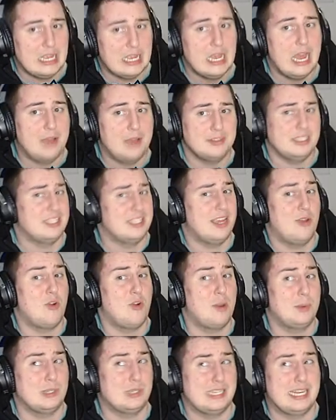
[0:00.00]
I was gonna say
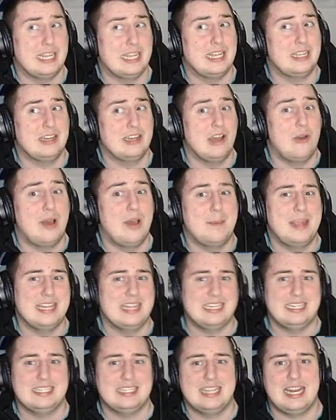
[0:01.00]
horrible city. No,
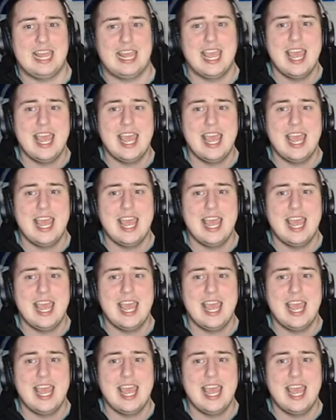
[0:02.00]
amazing city.